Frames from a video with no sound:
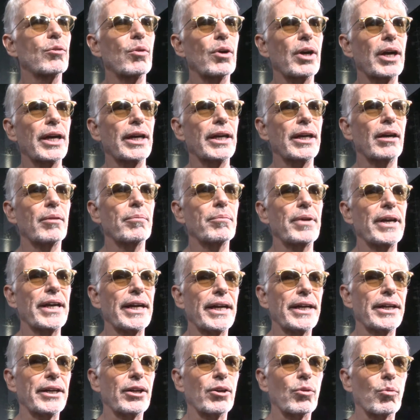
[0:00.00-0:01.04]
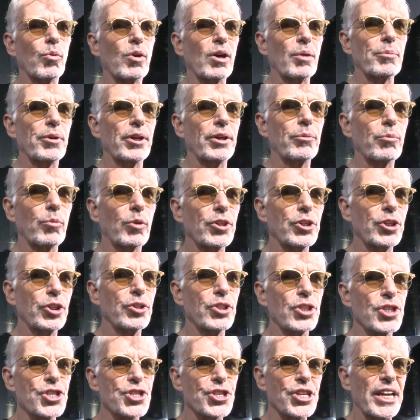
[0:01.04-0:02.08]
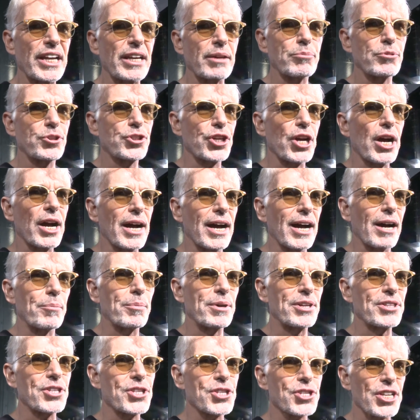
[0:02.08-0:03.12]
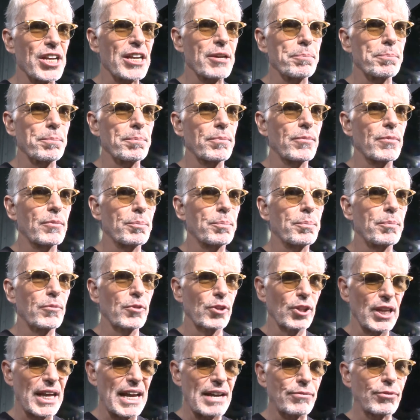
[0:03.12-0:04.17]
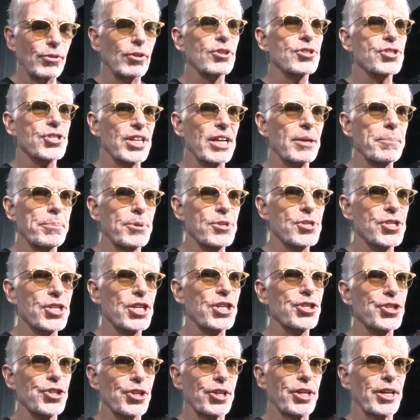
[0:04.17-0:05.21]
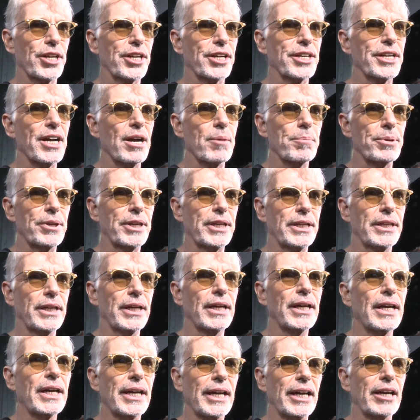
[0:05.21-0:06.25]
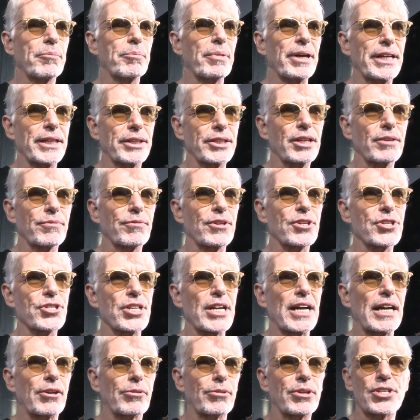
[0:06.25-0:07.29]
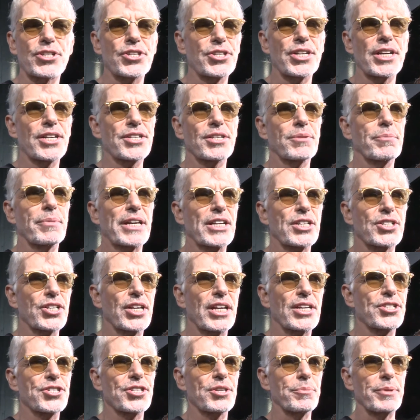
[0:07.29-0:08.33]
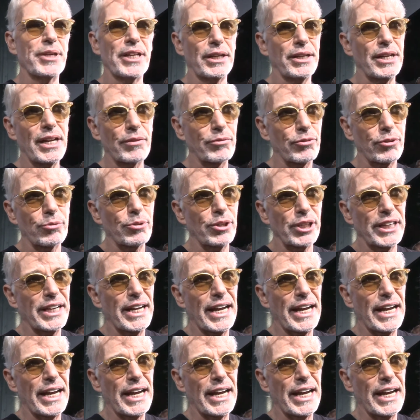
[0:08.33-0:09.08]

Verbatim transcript: why a man and a woman would do the same job at the same level, same position in a company and make different salaries. It doesn't make sense to me. It never really